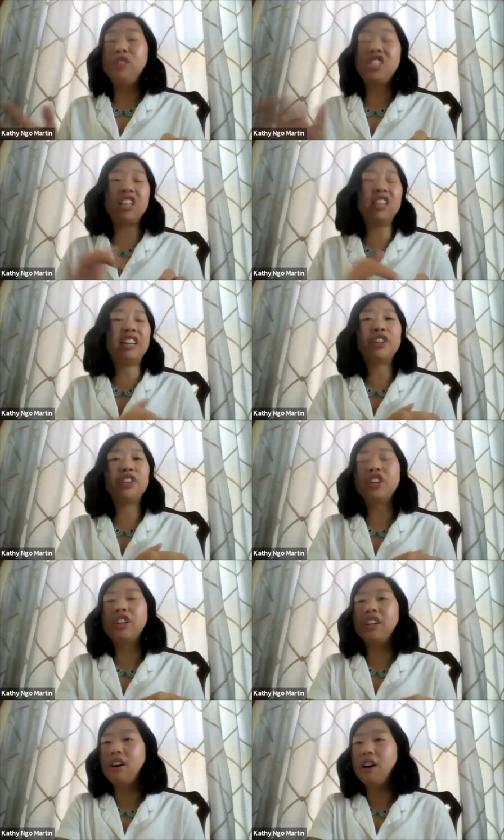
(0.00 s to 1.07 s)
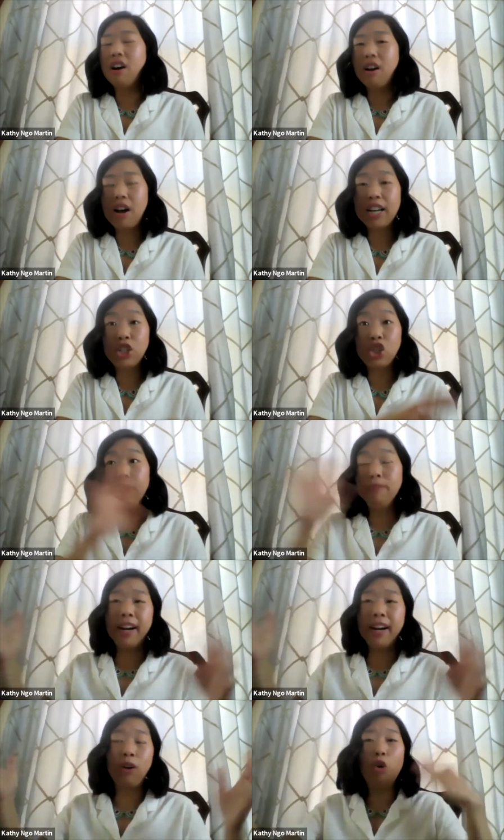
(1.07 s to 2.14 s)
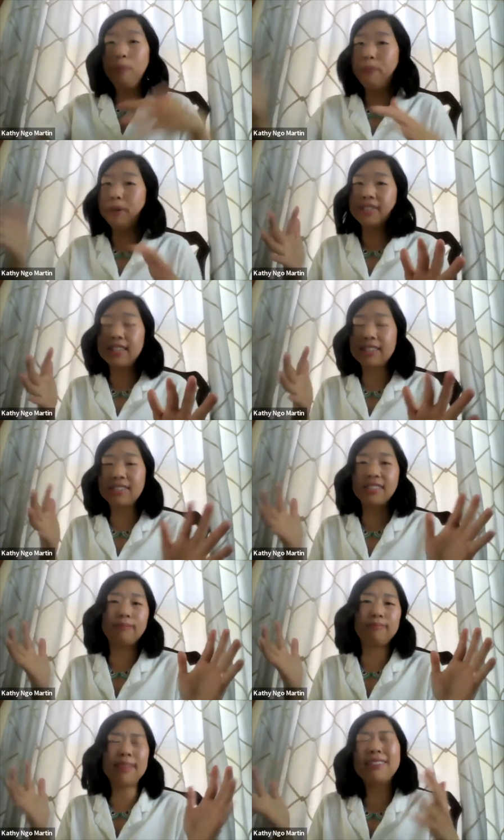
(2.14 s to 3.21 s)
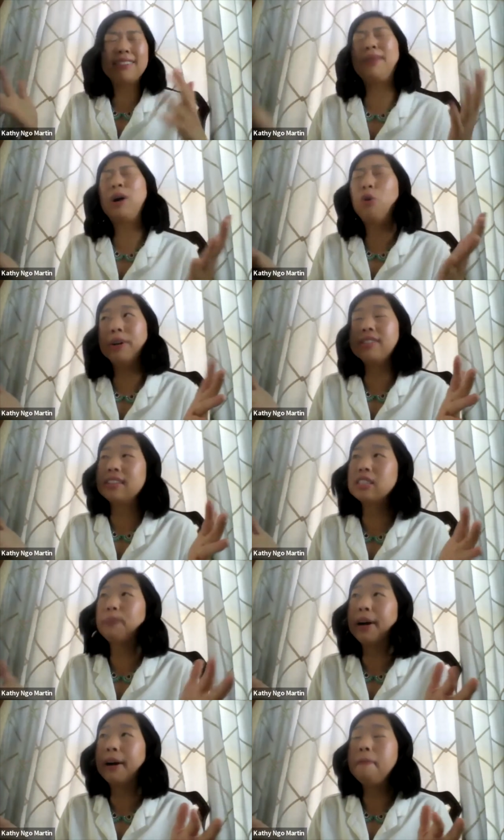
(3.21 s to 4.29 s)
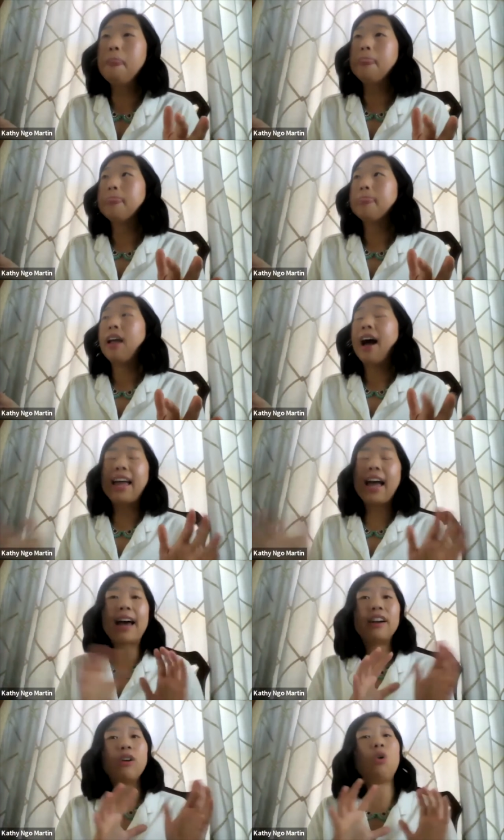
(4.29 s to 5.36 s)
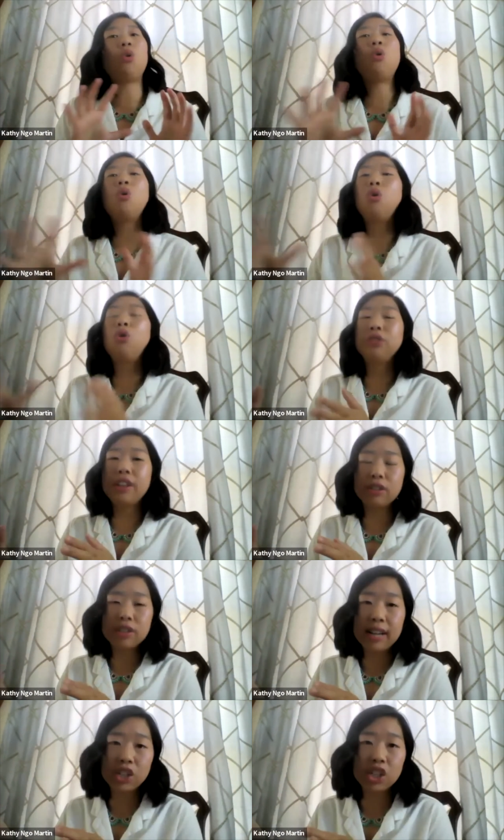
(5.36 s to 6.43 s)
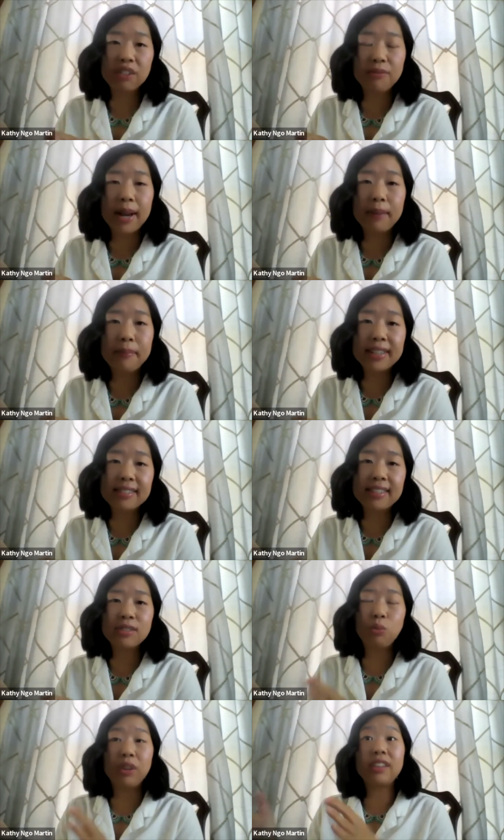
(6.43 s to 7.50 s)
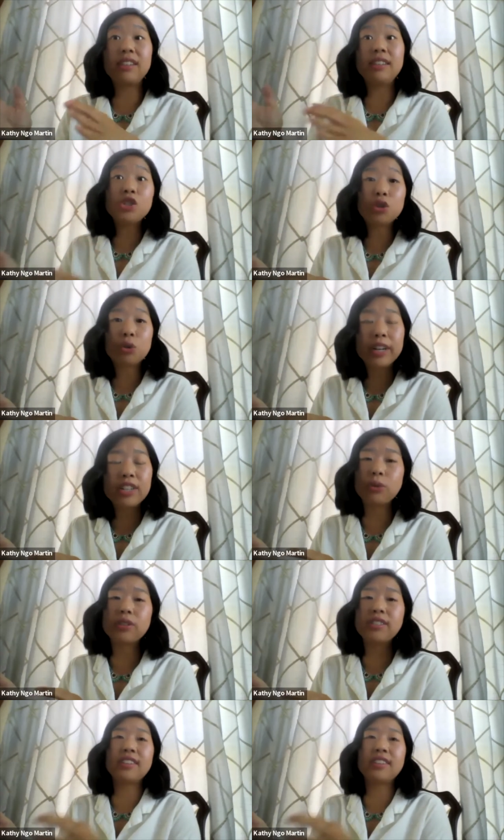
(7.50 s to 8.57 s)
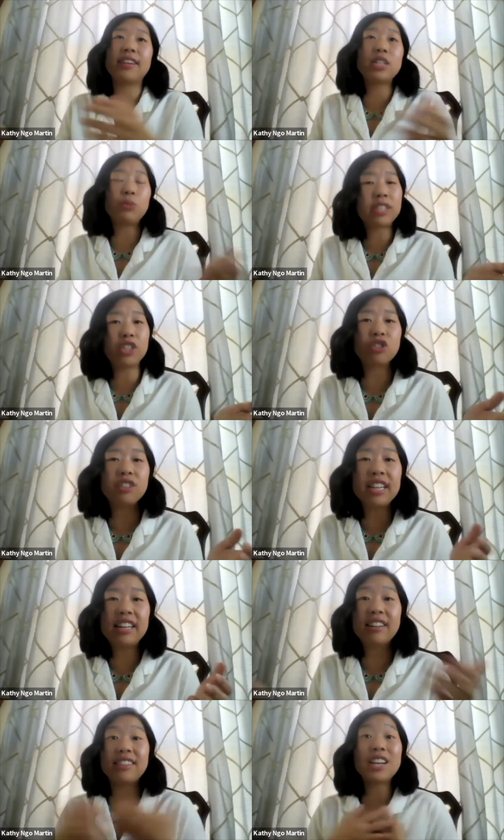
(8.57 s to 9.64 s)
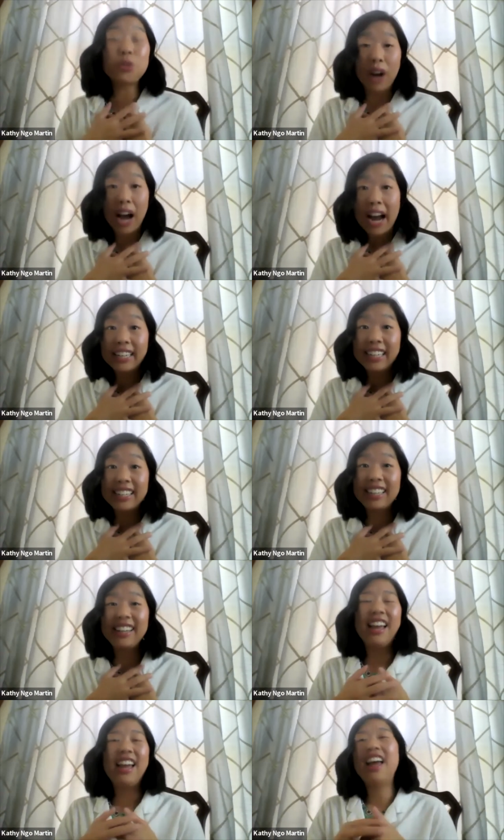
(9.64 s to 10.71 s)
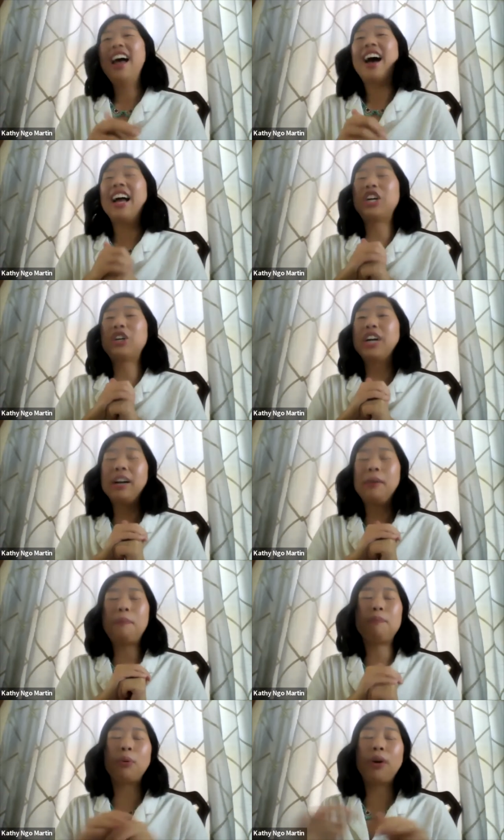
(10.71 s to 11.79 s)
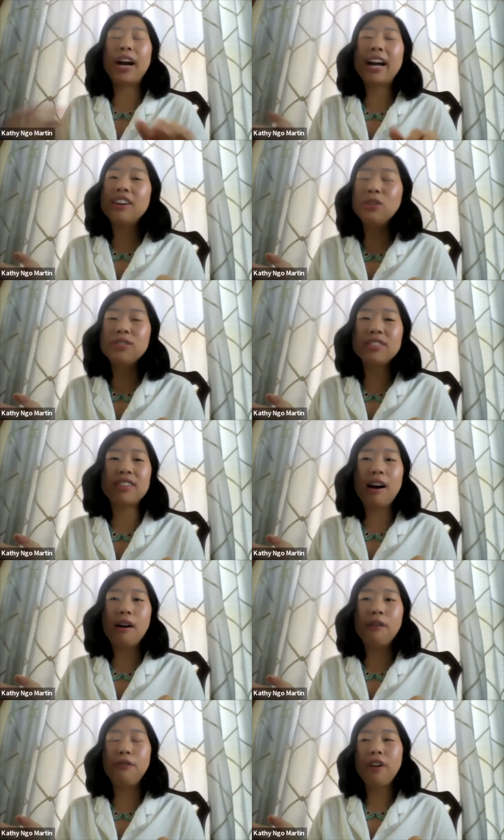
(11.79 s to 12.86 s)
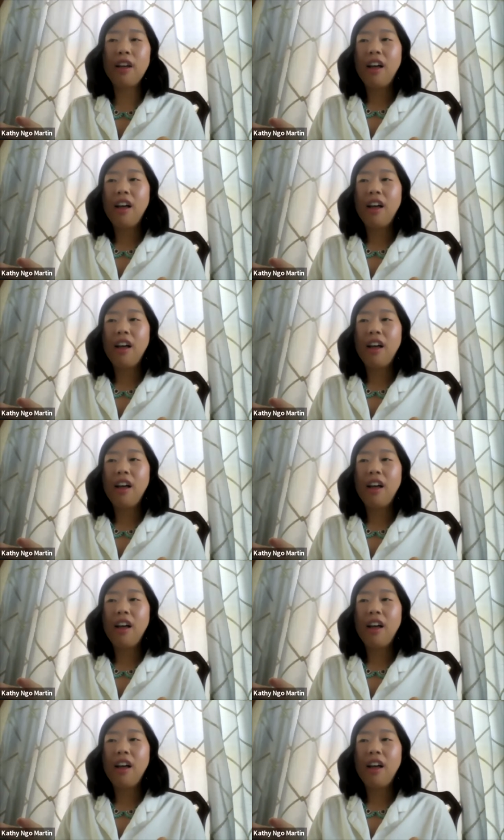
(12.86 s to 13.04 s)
delivered I, my whole business, not my whole business, but I added a whole nother section of my business with digital resources because that's what teachers needed, because that's what I needed. I created brand new stuff